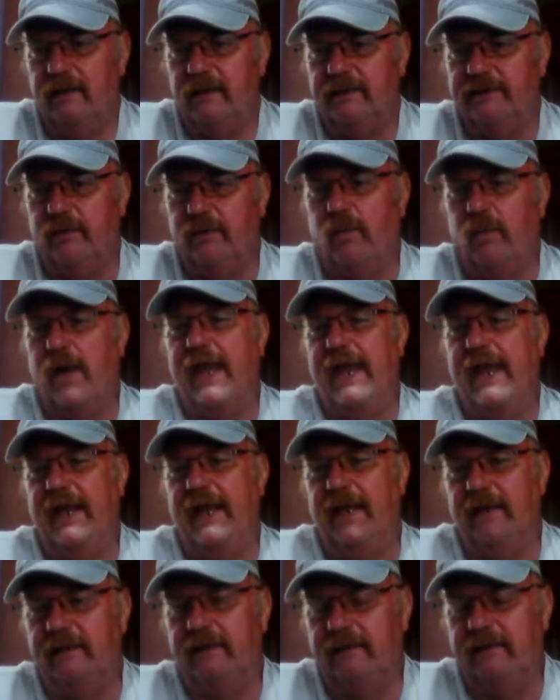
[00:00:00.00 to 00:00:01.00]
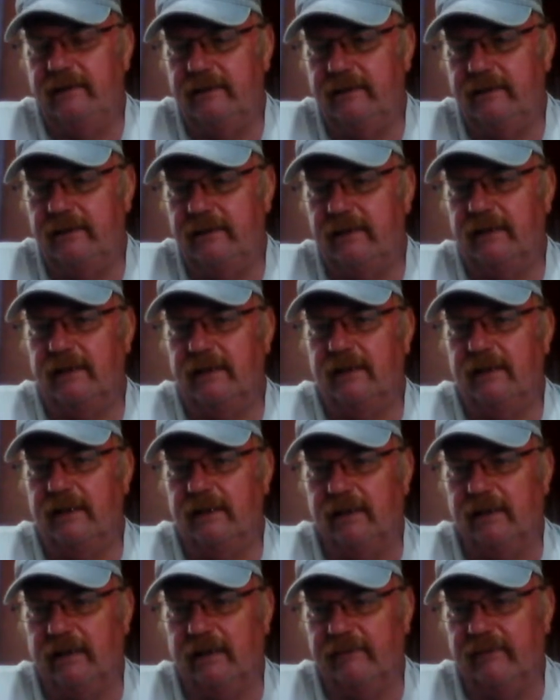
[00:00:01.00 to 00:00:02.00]
Dwayne
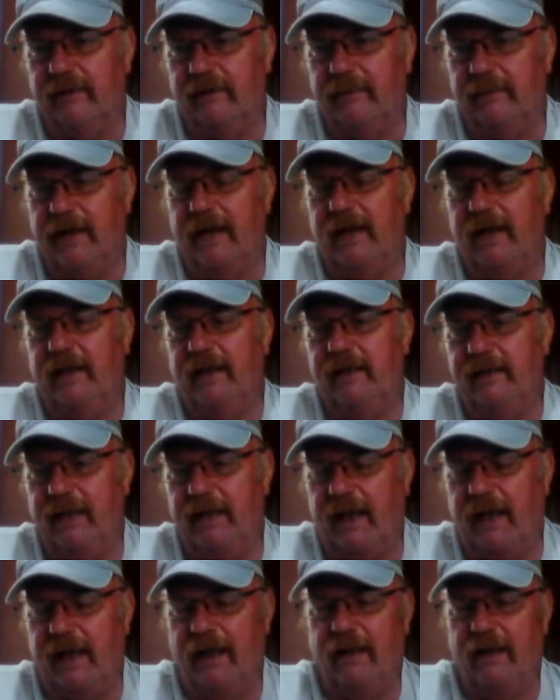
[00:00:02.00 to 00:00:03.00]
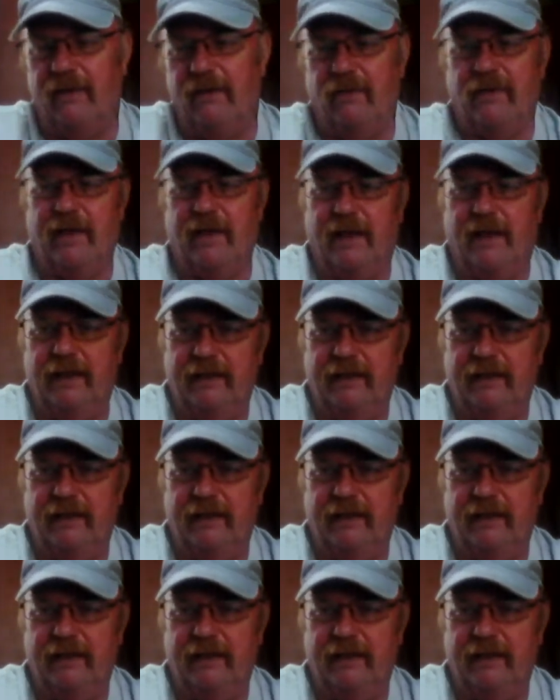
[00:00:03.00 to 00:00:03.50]
and Lovely May. Yeah, okay.